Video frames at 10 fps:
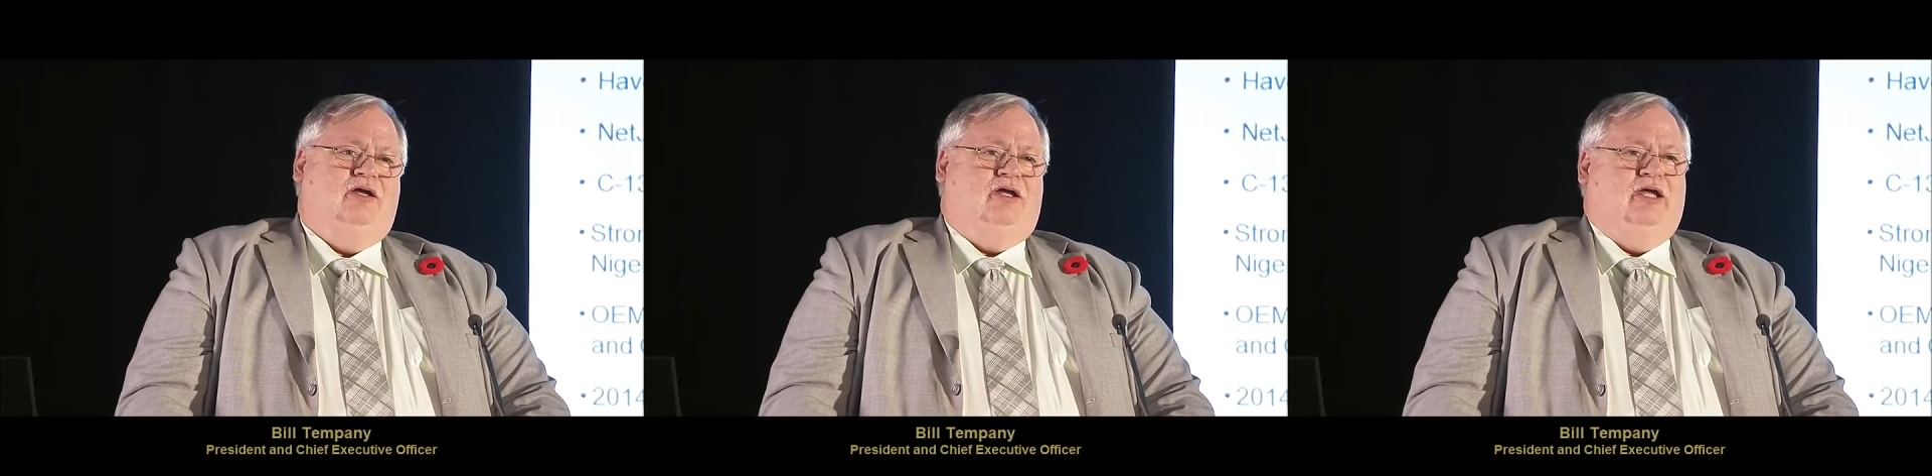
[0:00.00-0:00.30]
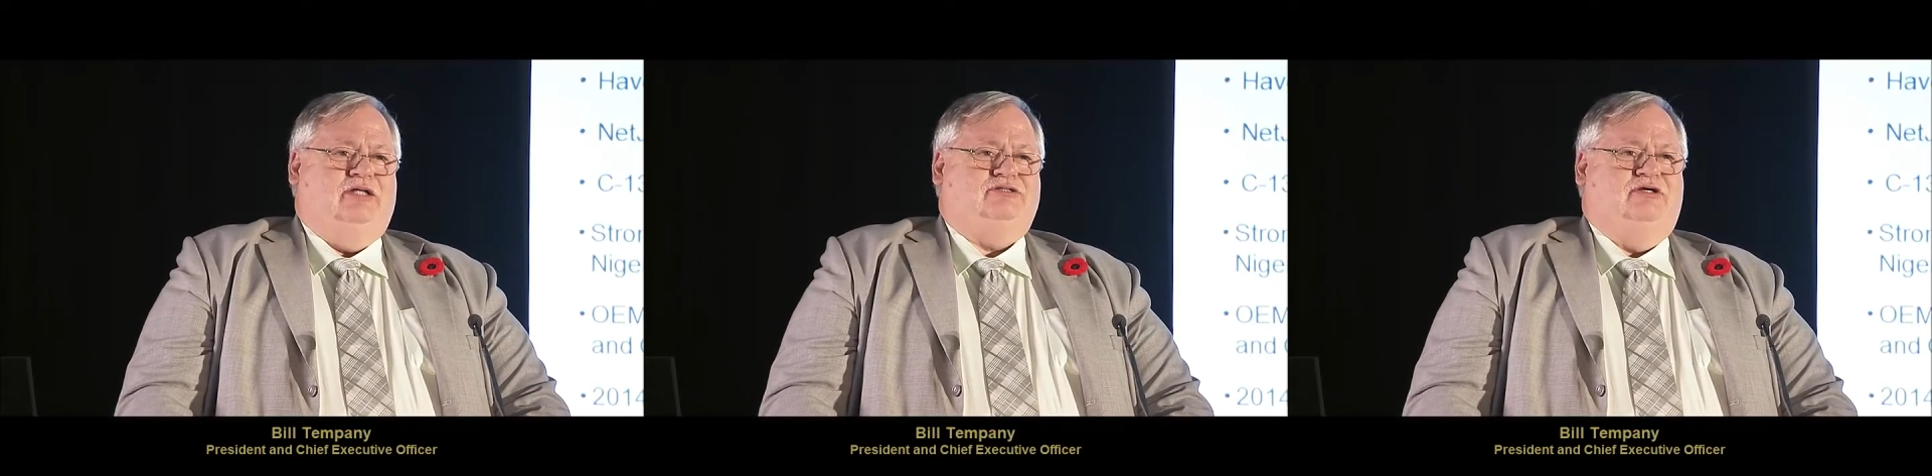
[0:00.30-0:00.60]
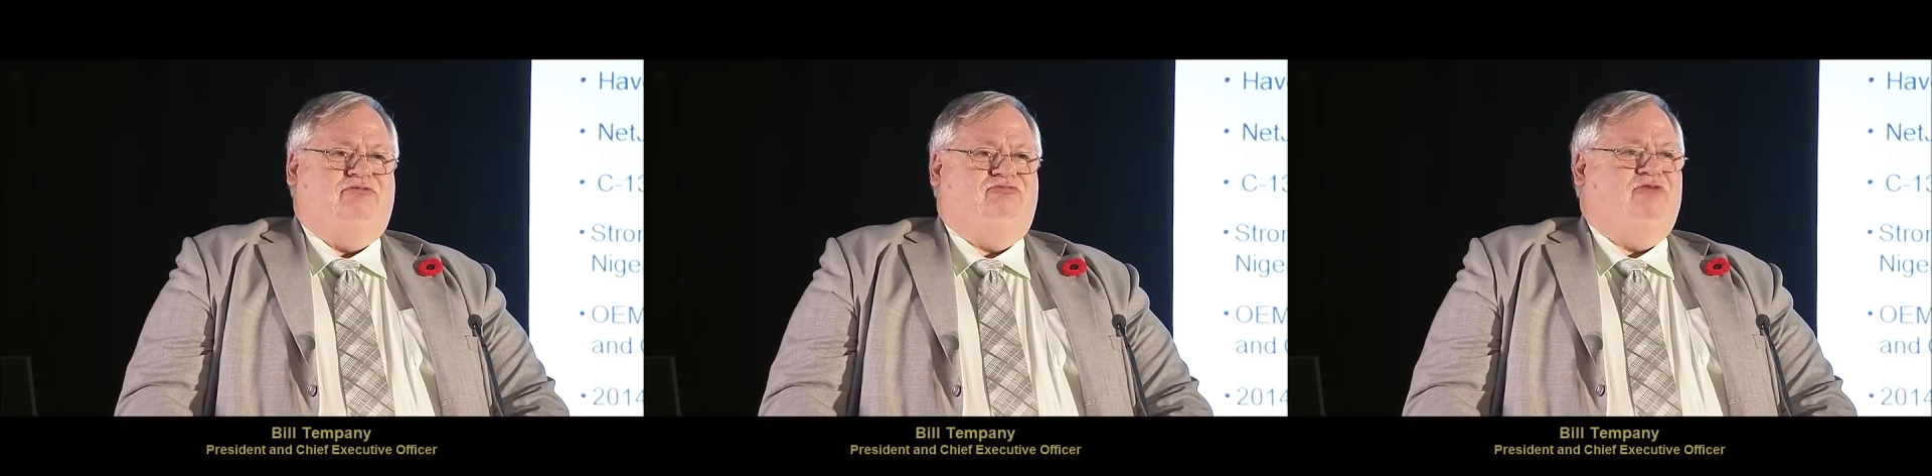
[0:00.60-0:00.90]
It's
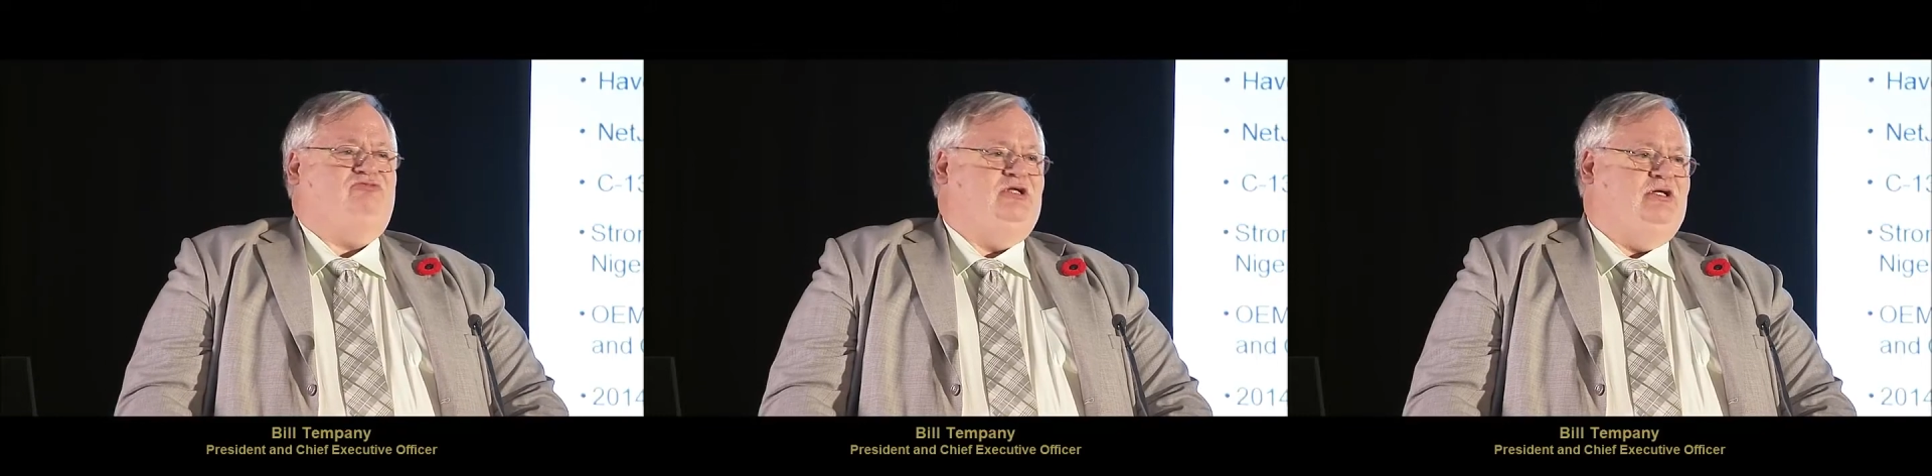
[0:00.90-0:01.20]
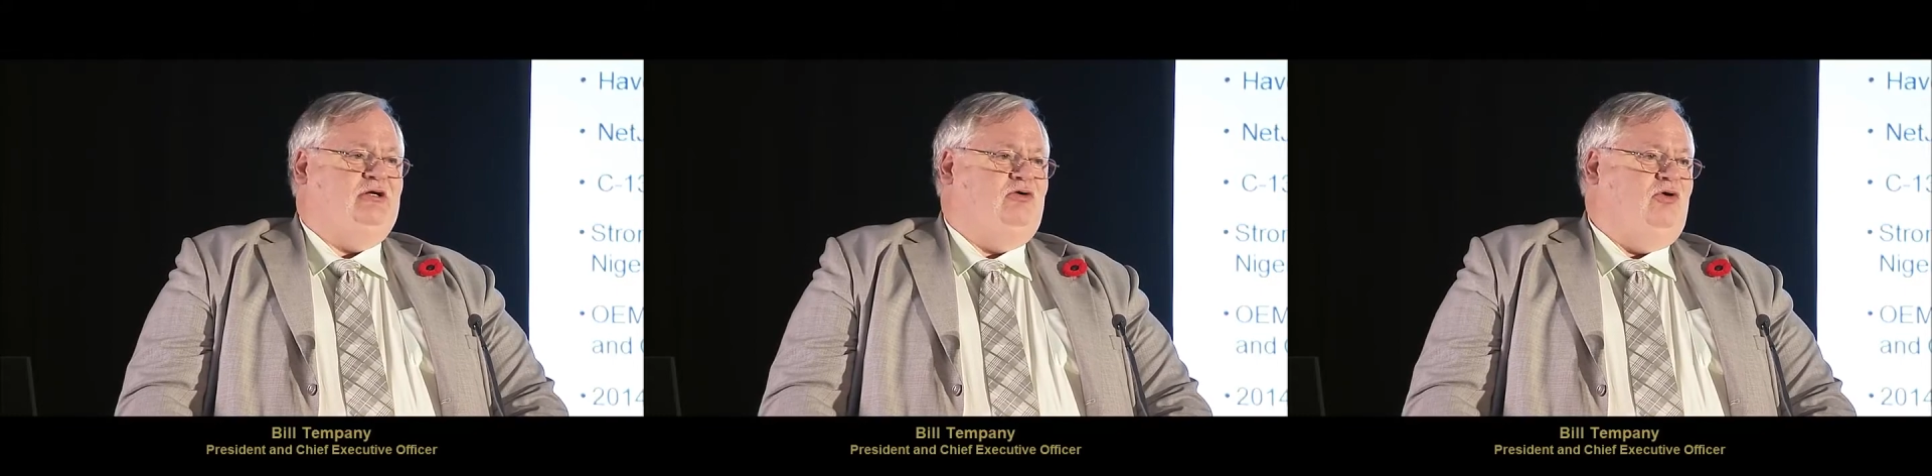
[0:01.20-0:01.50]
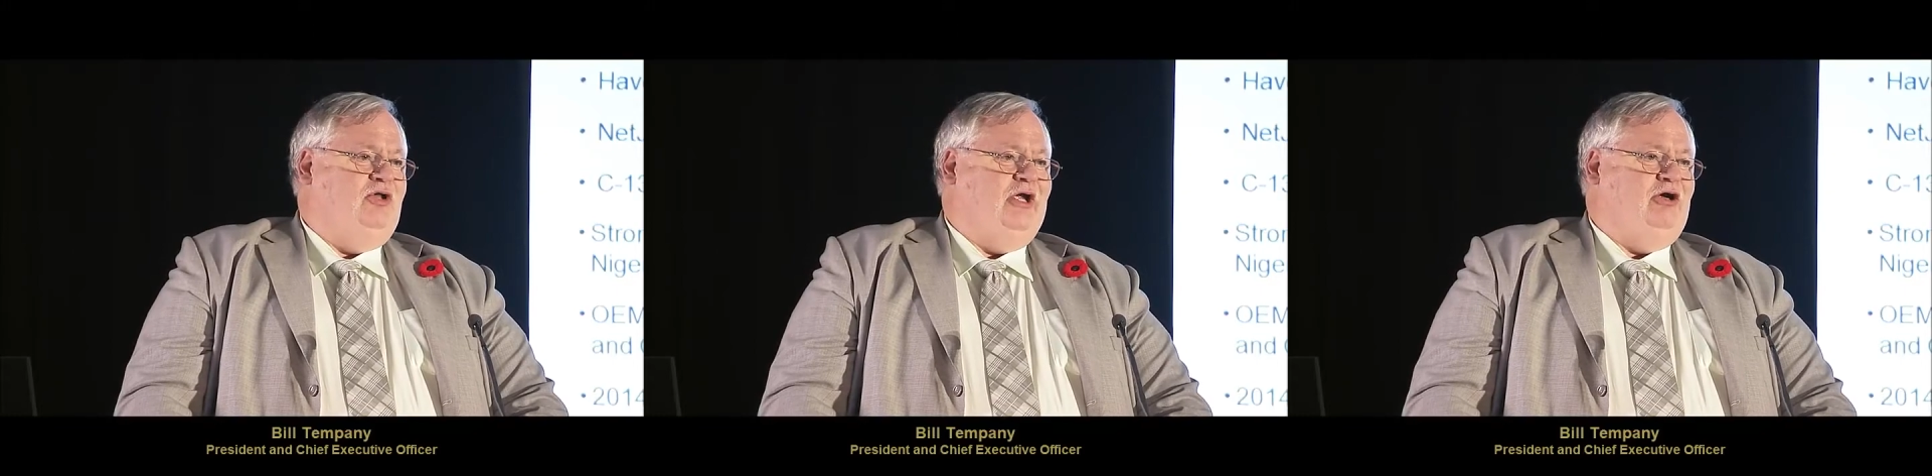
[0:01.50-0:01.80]
a
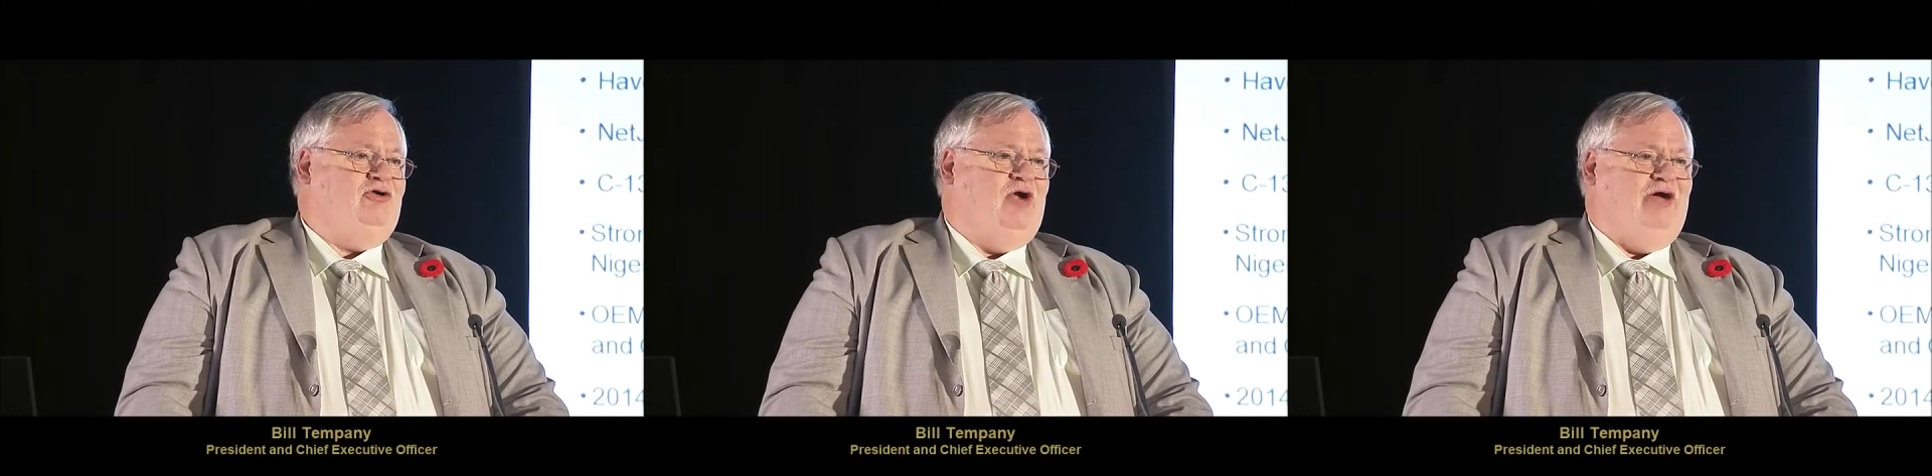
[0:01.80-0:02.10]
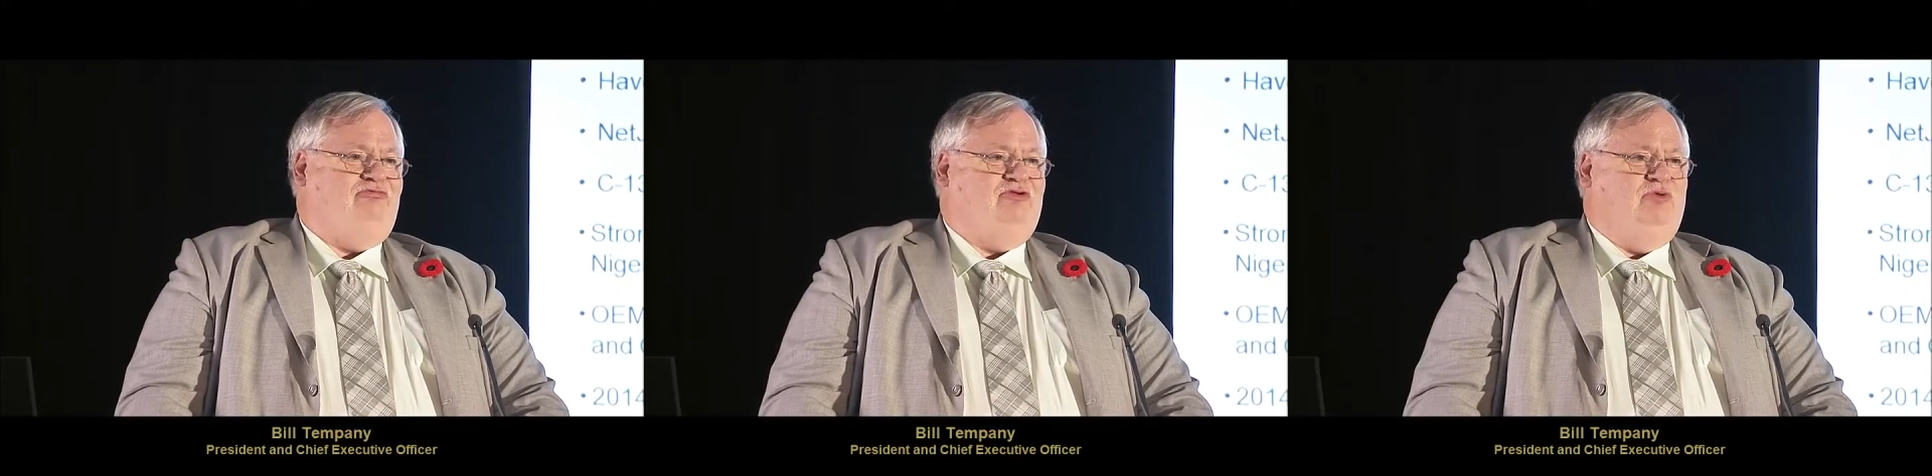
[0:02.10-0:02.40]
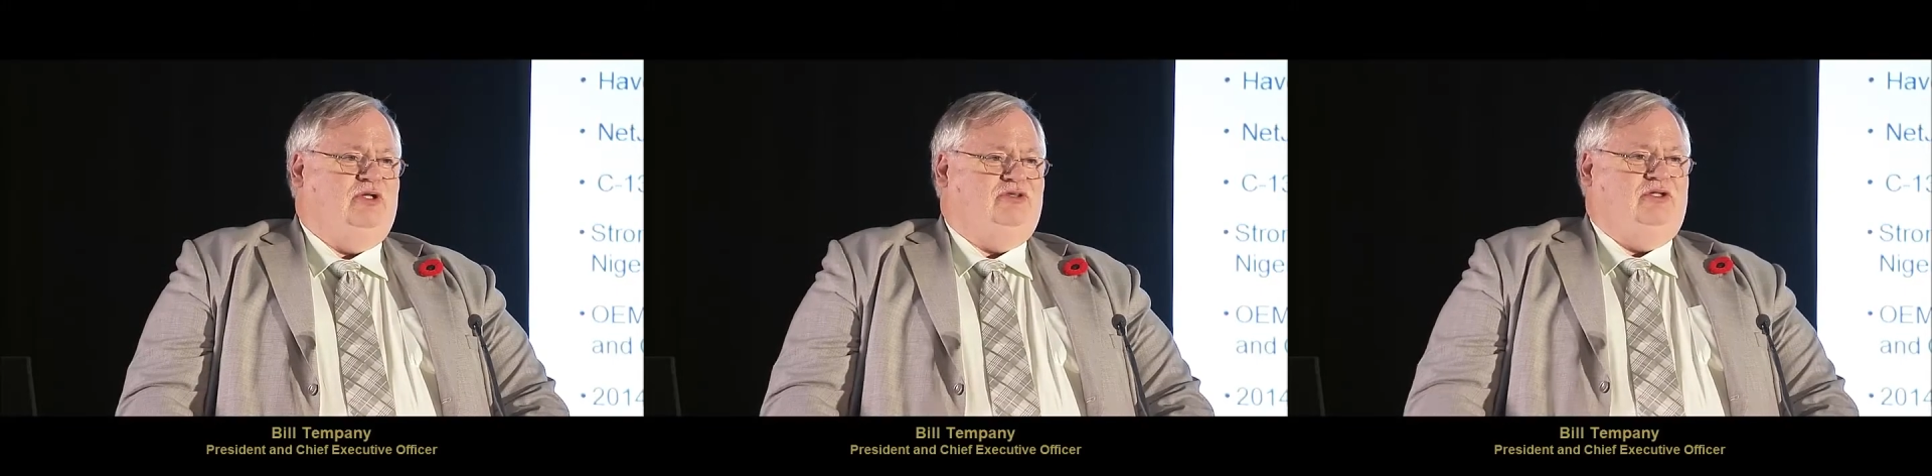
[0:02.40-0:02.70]
50-year-old aircraft
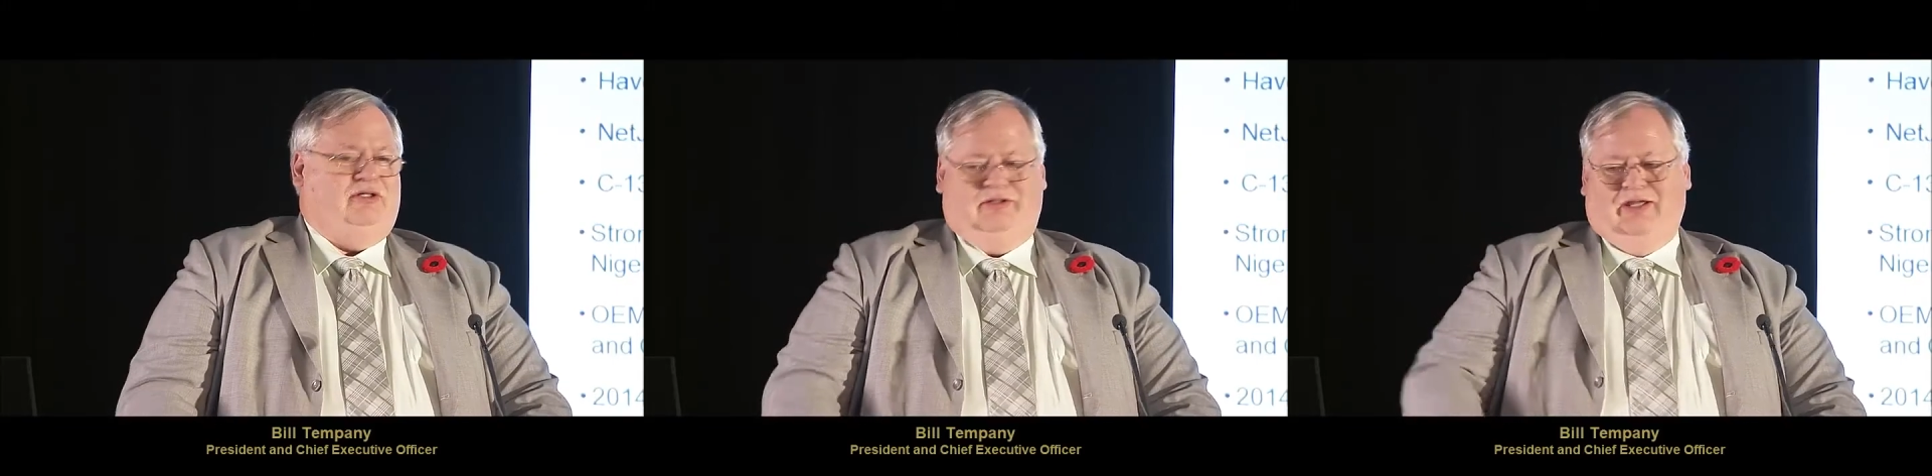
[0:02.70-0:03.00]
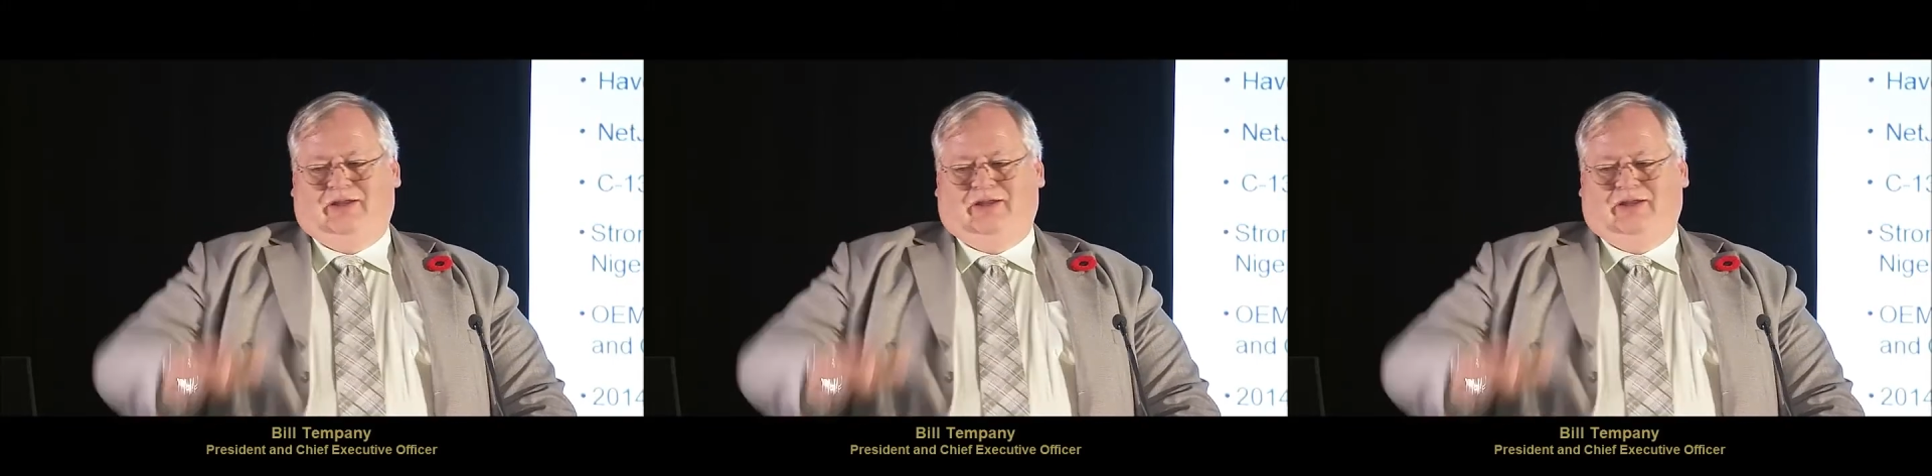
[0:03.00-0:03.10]
with the